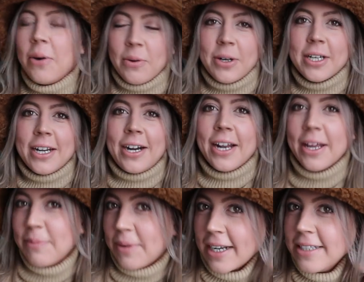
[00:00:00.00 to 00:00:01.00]
or working on
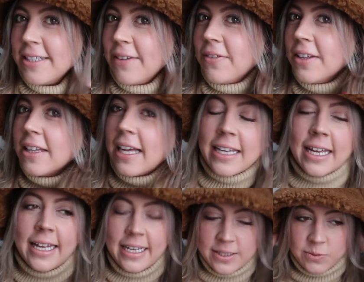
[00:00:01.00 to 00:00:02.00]
it, but I definitely like
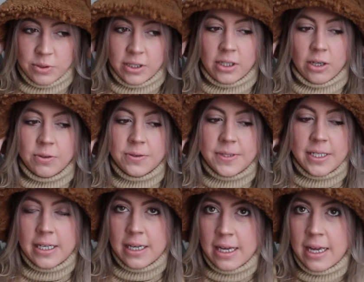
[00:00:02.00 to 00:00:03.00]
it and it's really
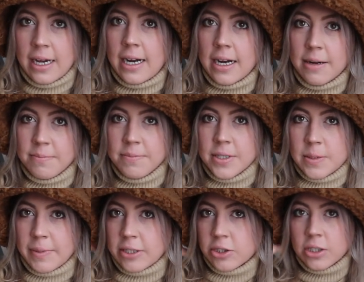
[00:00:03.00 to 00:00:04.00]
cozy, um,
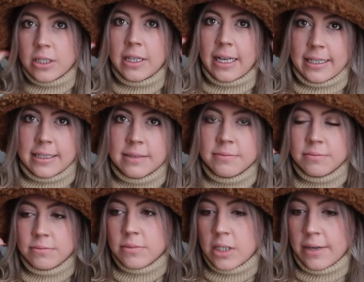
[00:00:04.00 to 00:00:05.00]
especially like
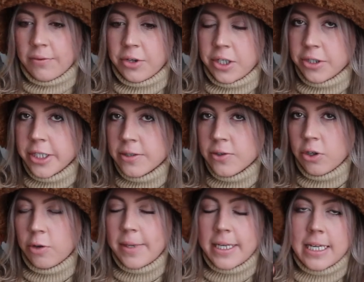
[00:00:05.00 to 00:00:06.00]
covering your ears a
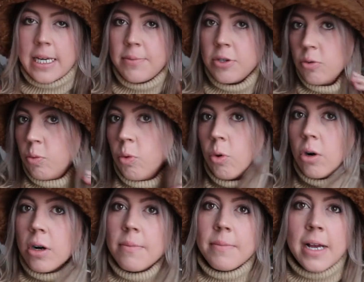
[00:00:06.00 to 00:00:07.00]
little bit, keeping you
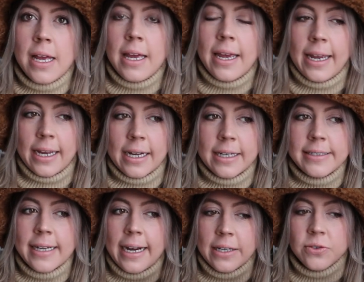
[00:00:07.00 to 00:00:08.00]
warm, and
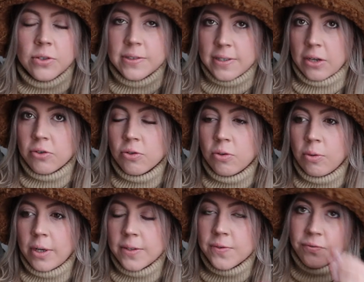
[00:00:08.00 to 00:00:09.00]
hats are essential
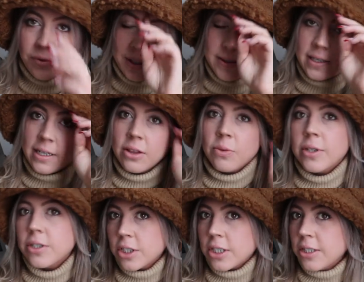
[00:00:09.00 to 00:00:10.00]
when it's freezing in the
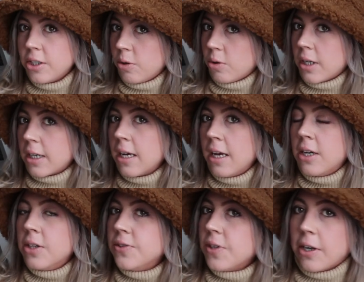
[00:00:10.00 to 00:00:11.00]
winter in New York.
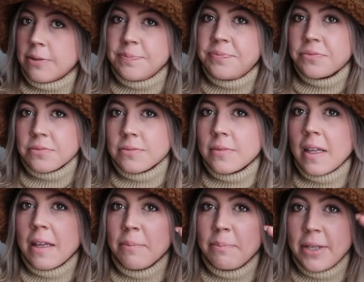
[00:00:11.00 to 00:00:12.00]
So,
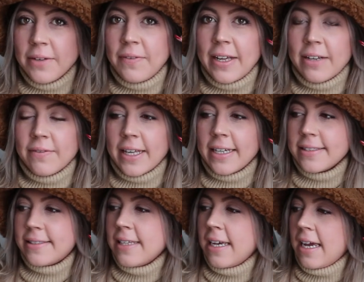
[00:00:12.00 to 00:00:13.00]
big fan of
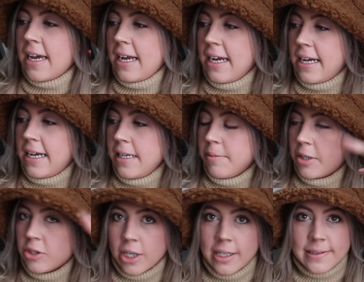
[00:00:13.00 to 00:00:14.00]
this. And I'm
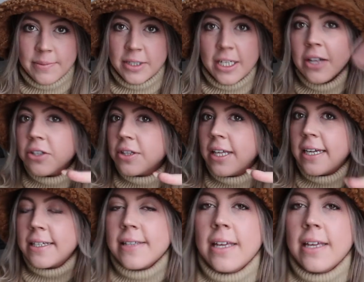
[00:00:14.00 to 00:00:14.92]
gonna try on some of the other things